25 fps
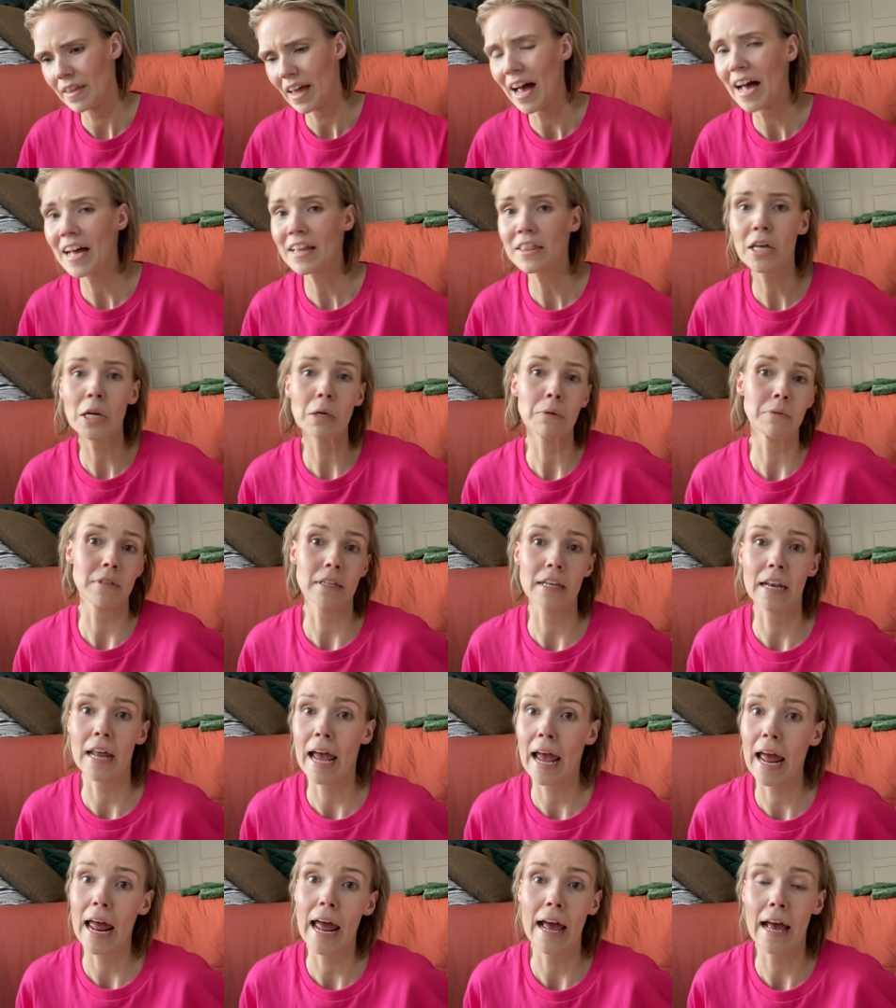thought it was
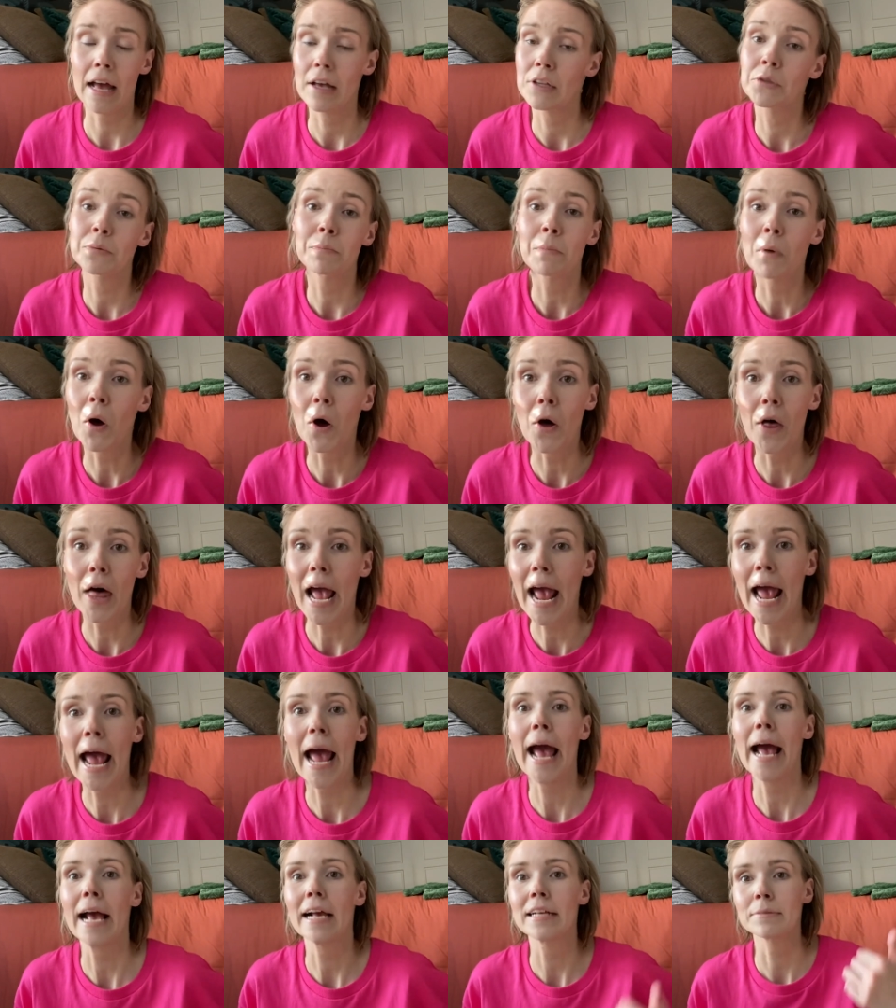a small
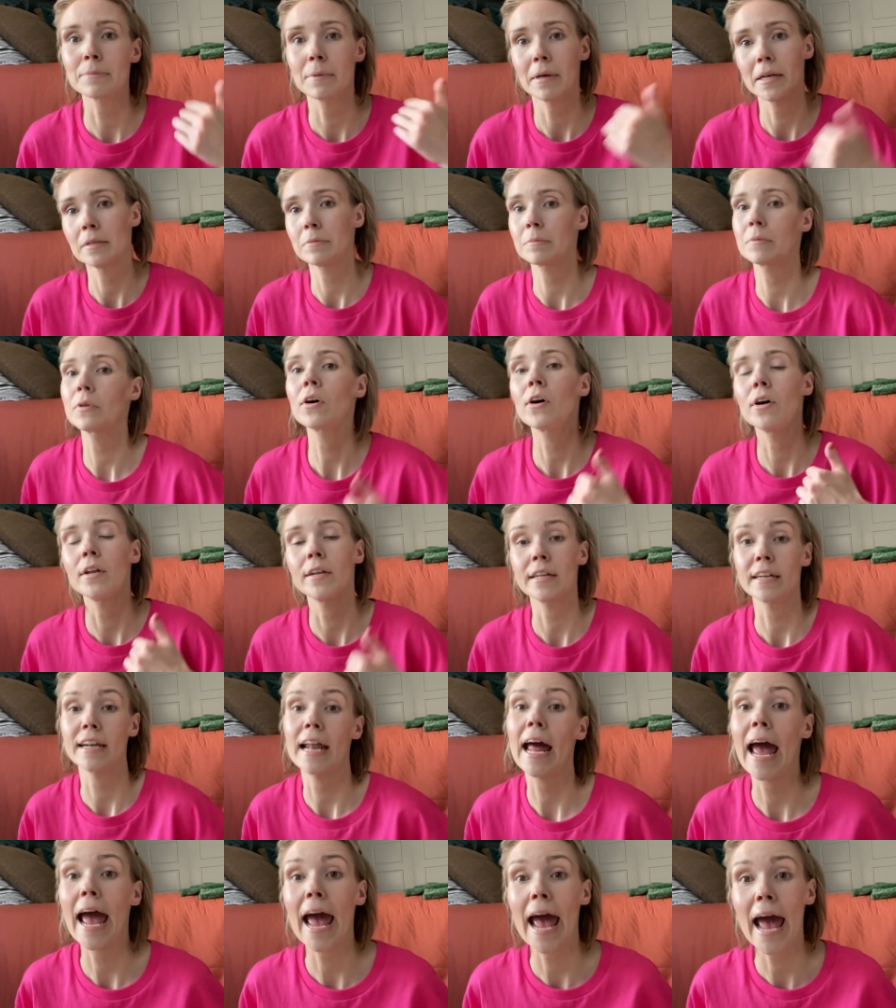axe. My husband called it
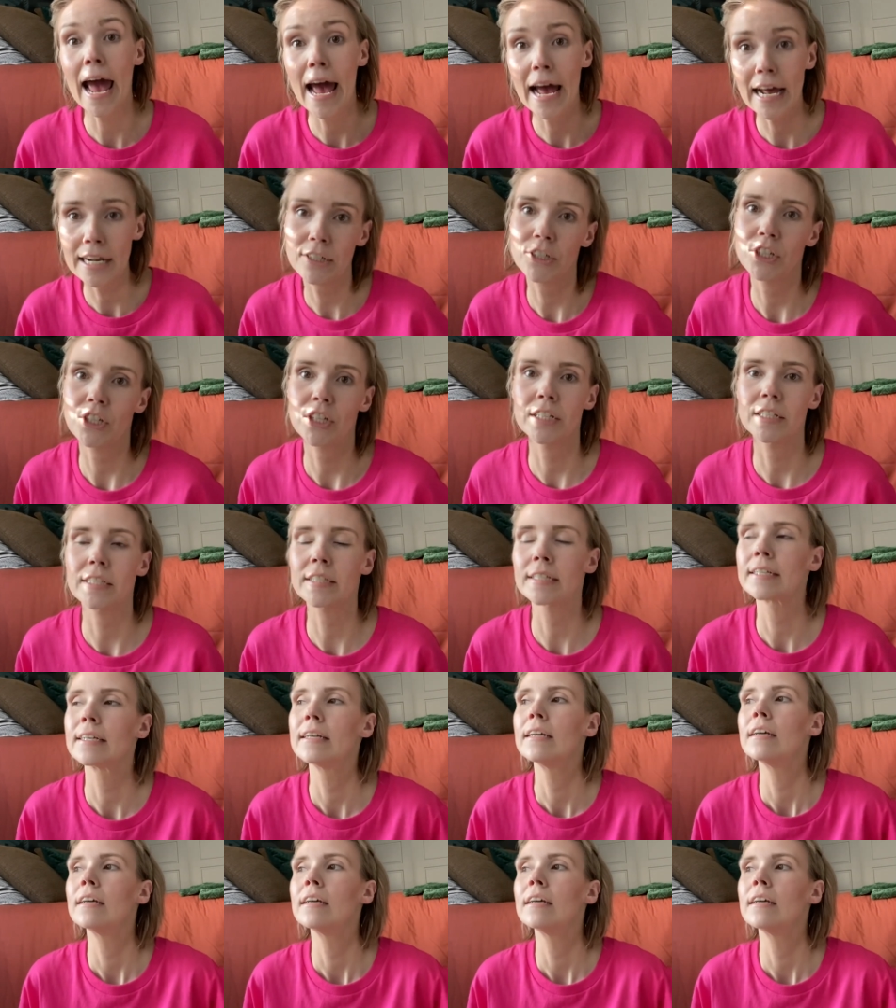a hatchet.